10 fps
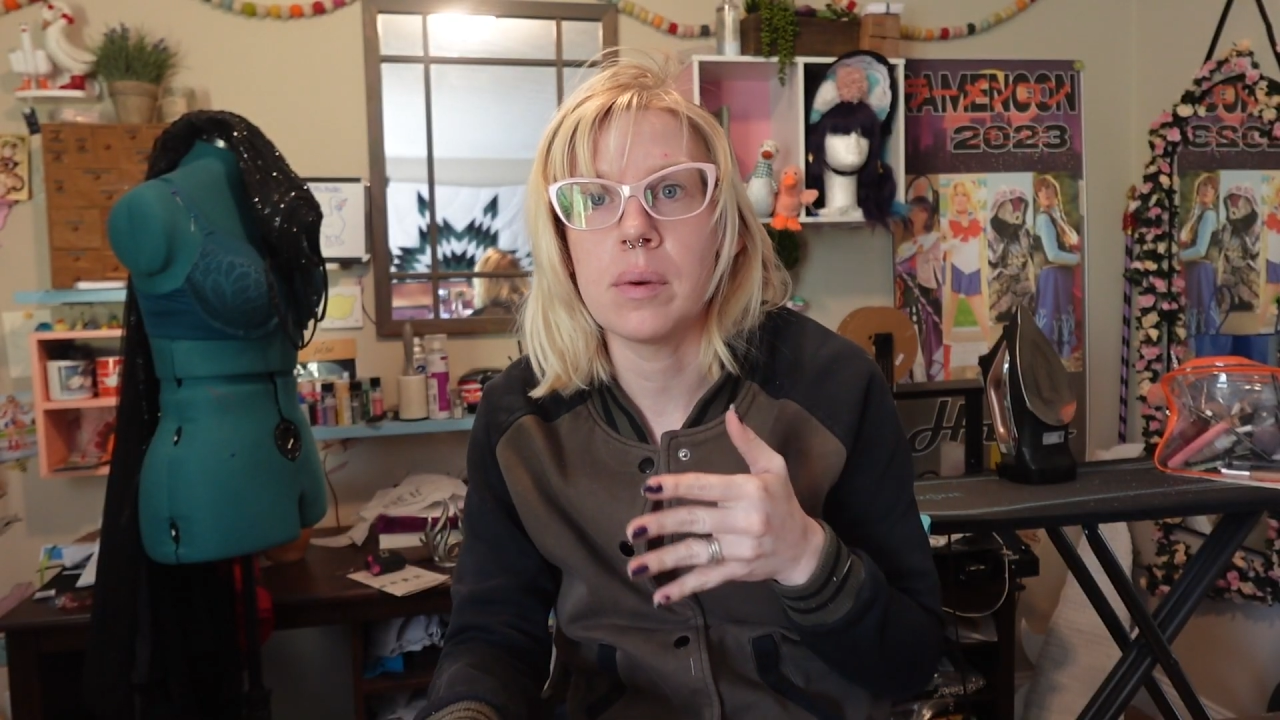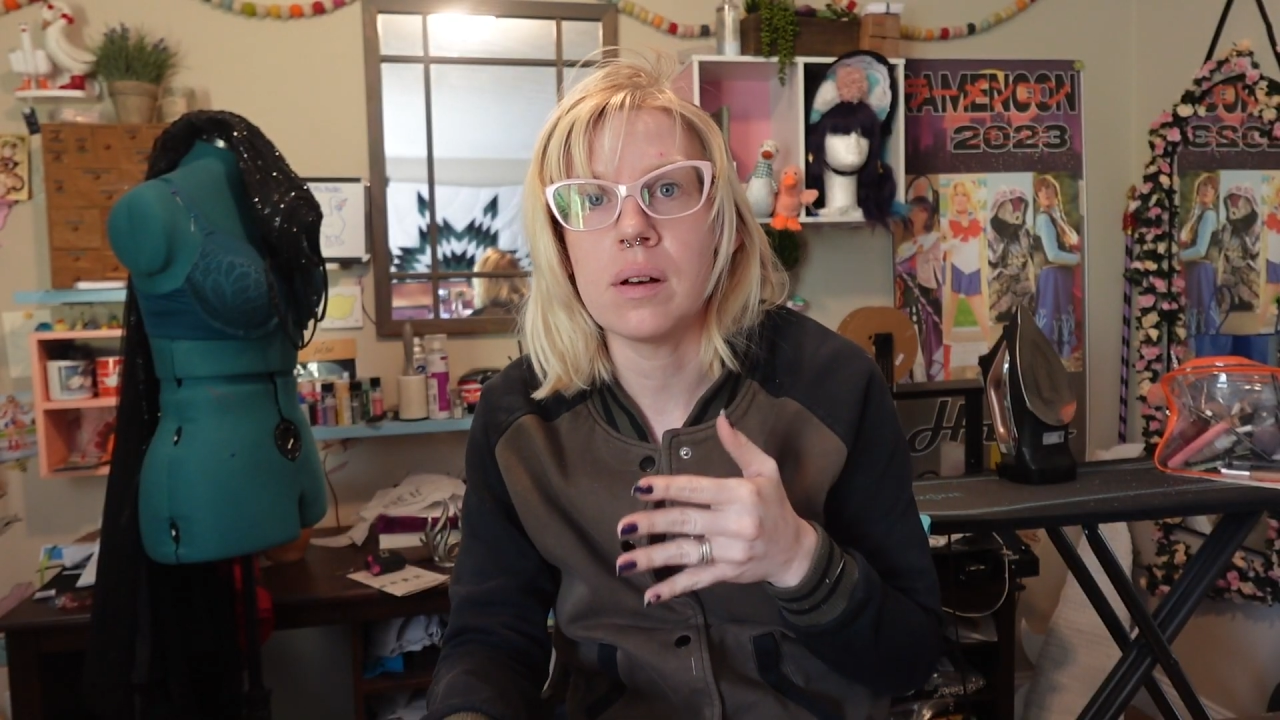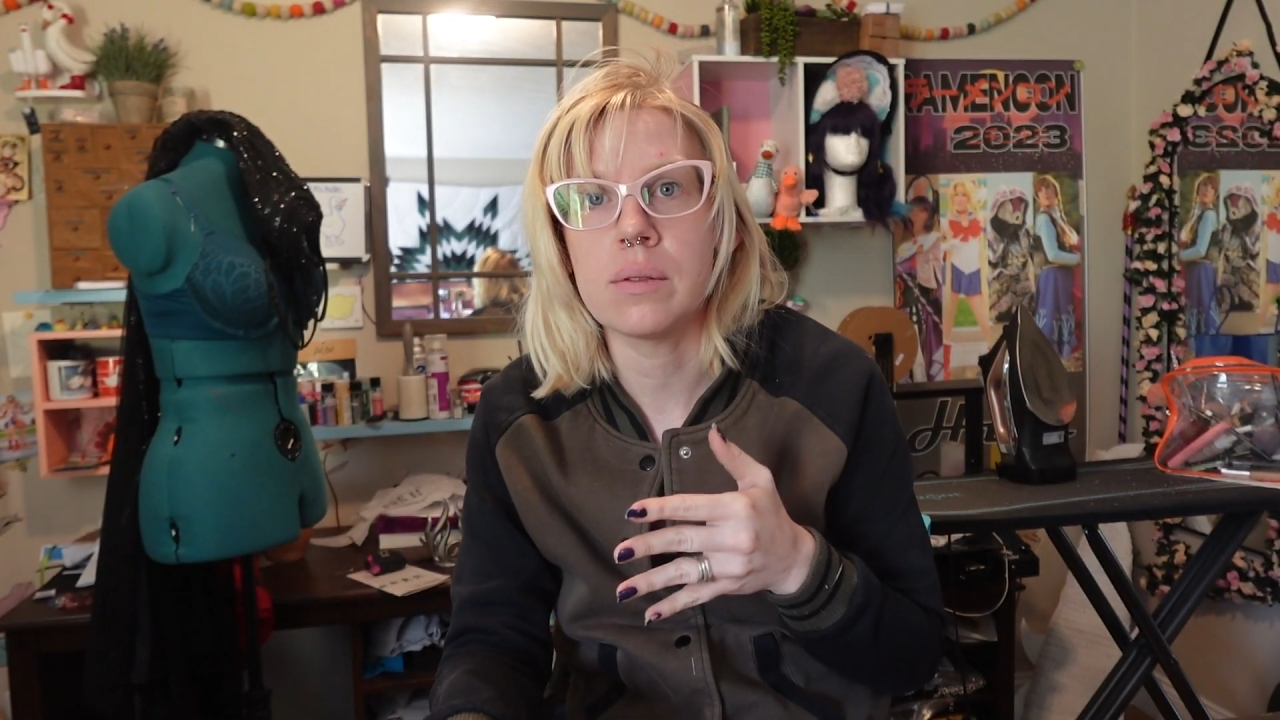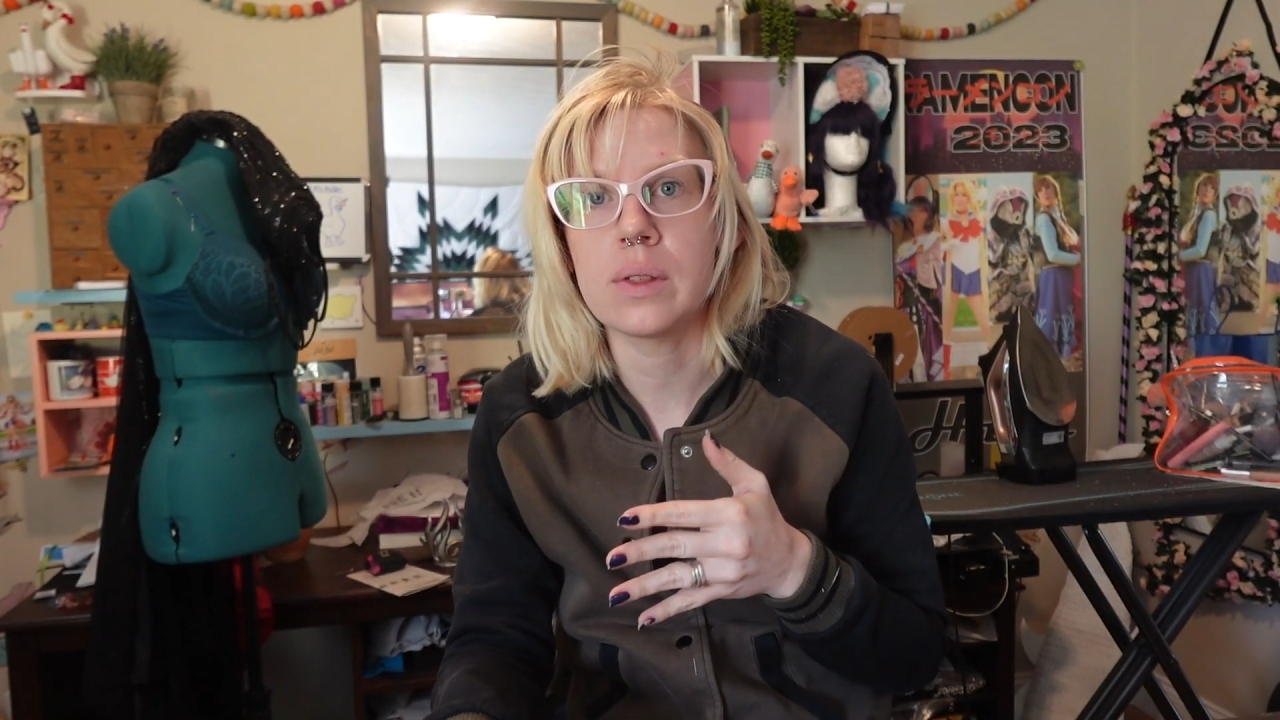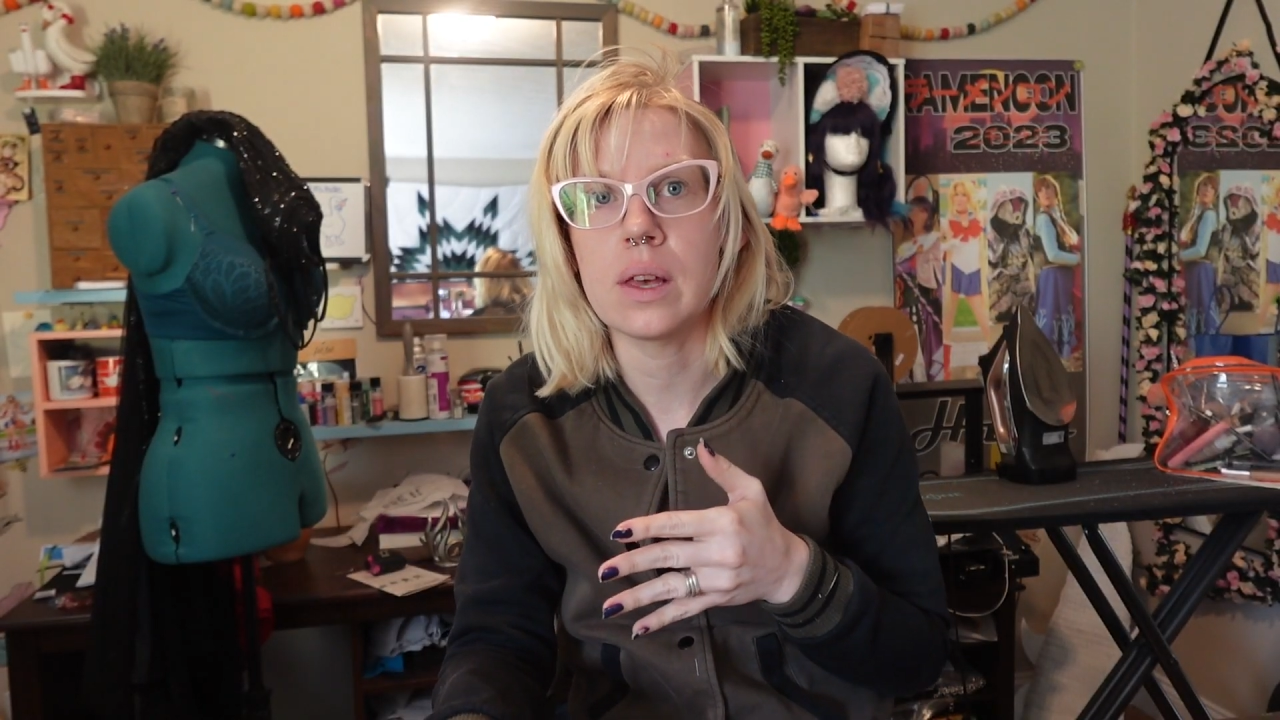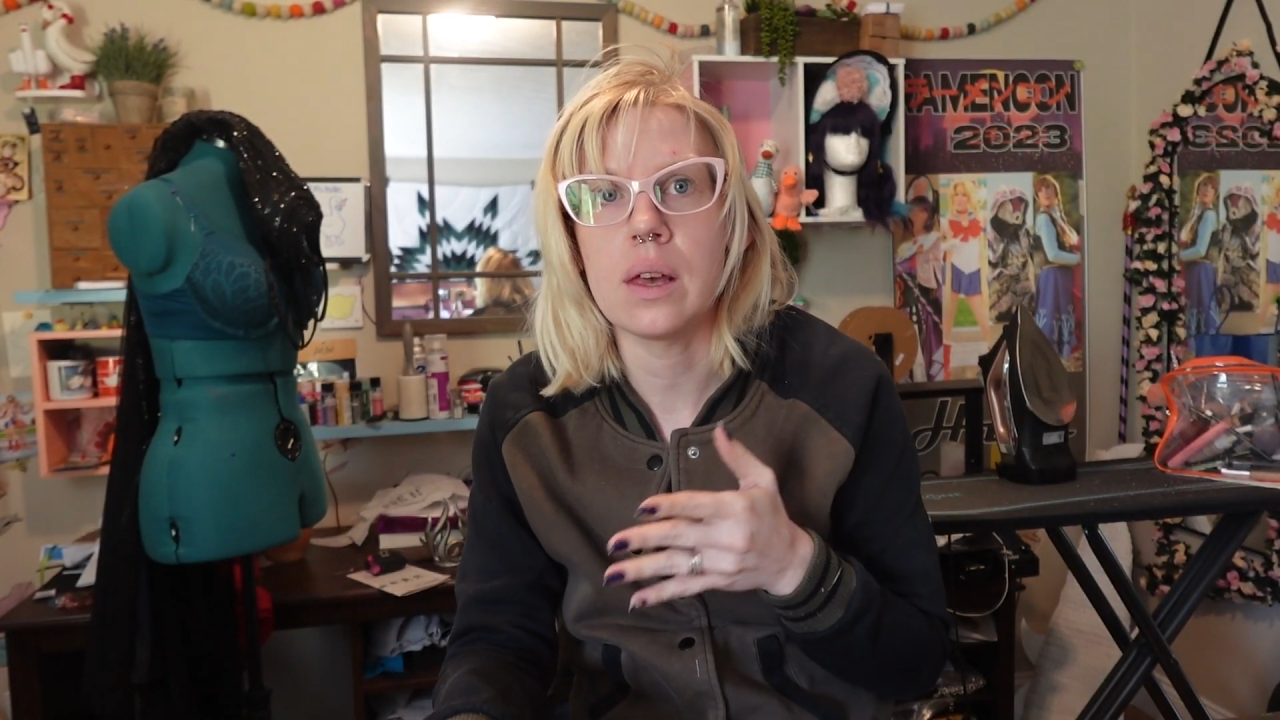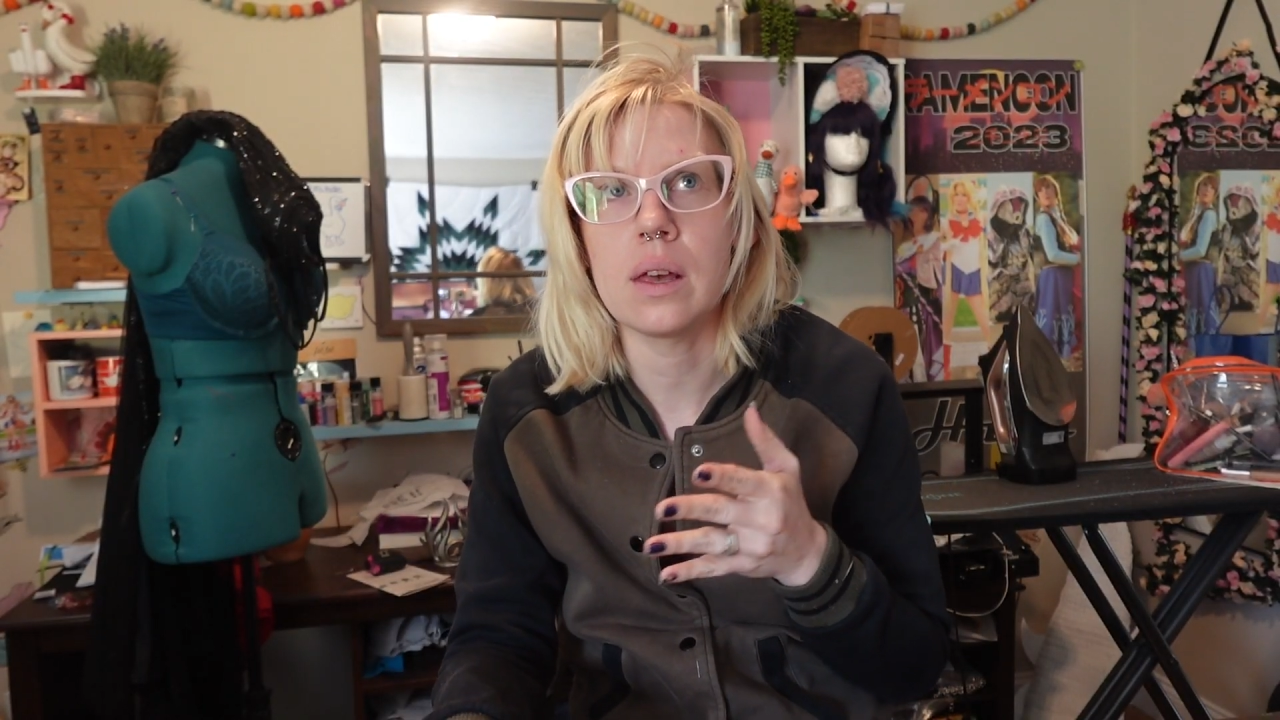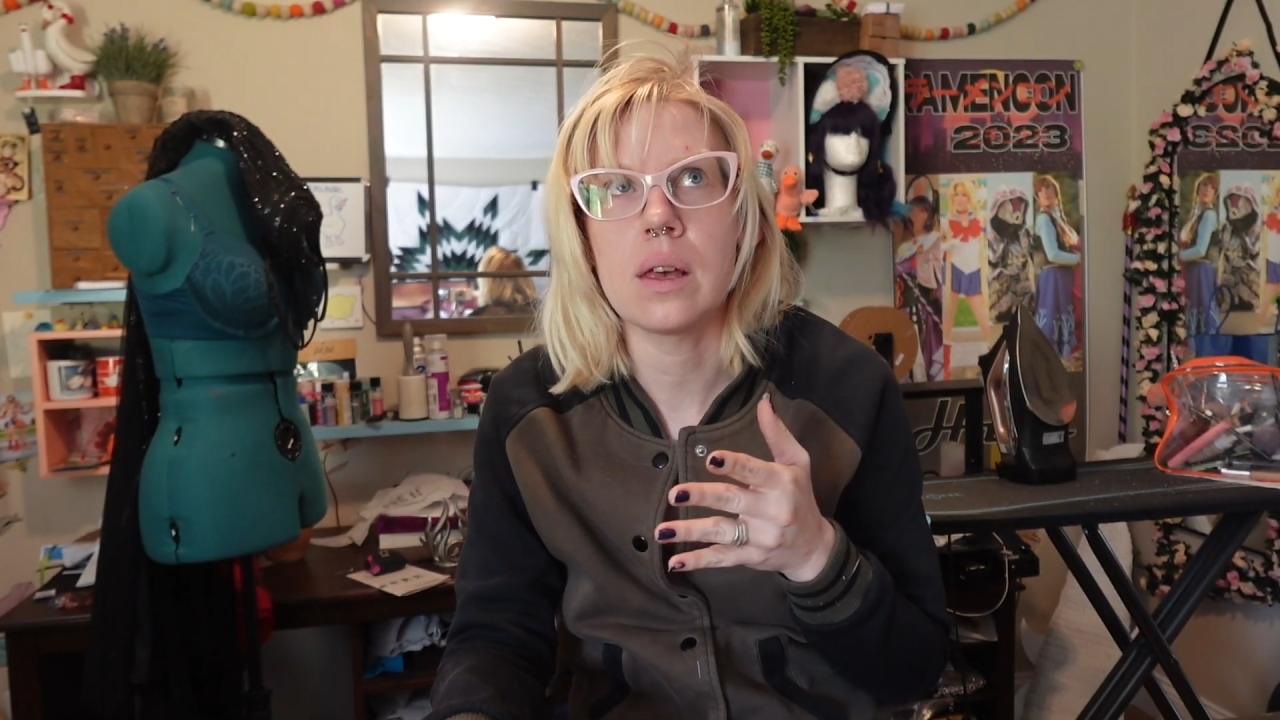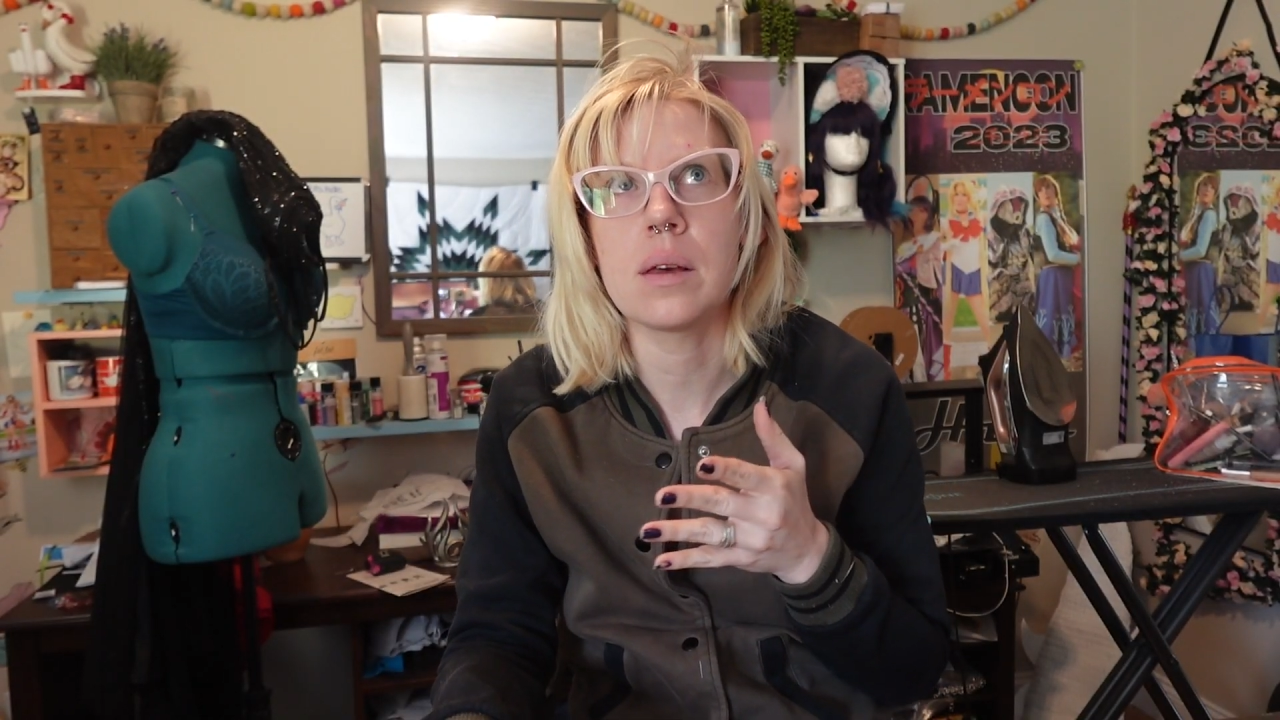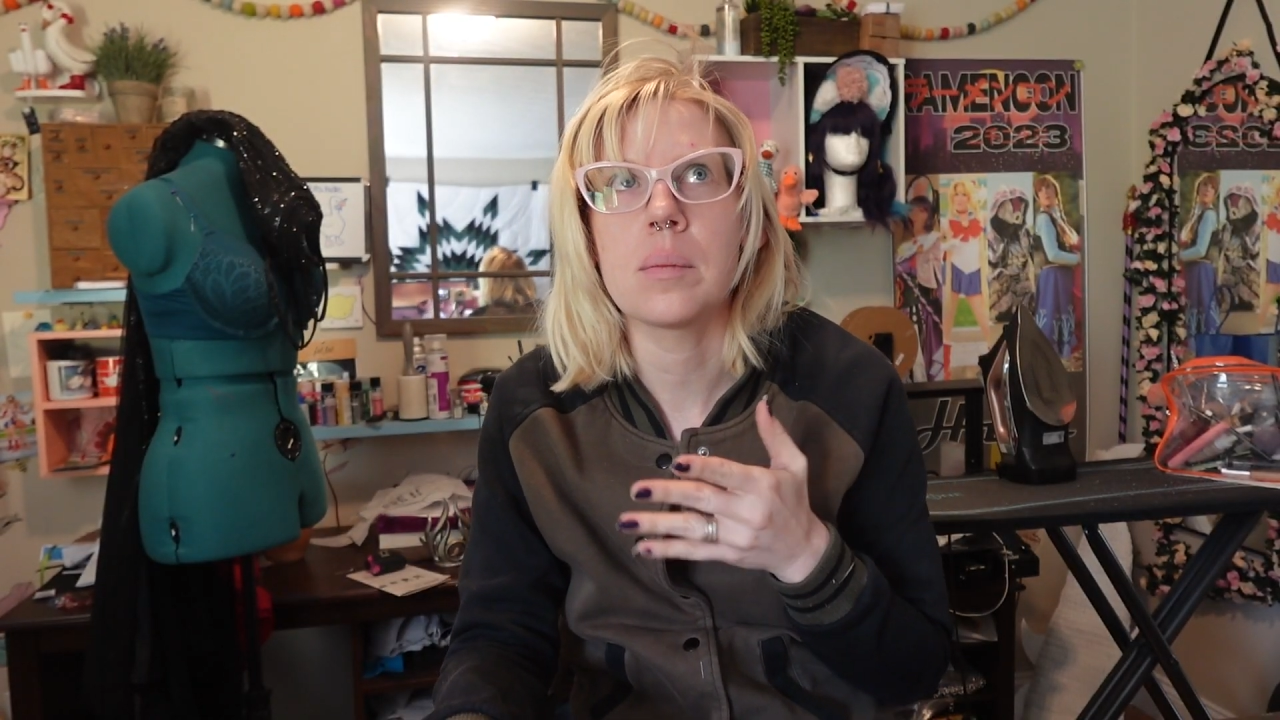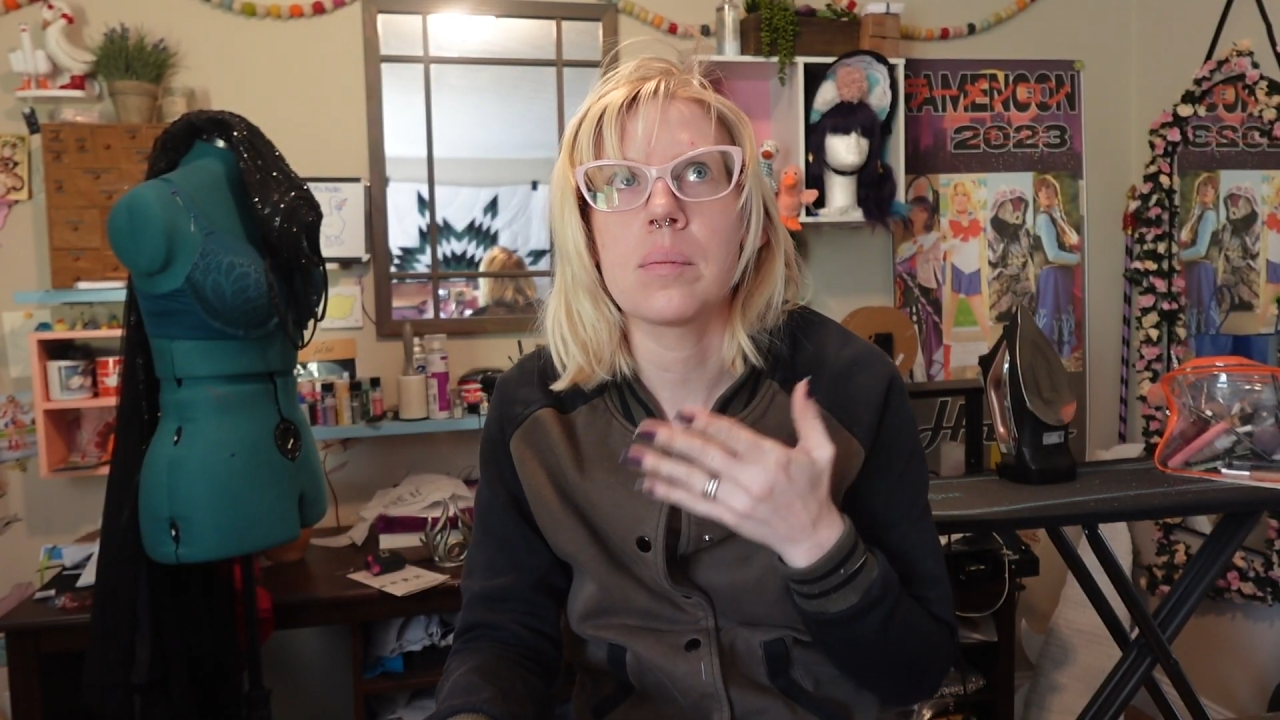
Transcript: of the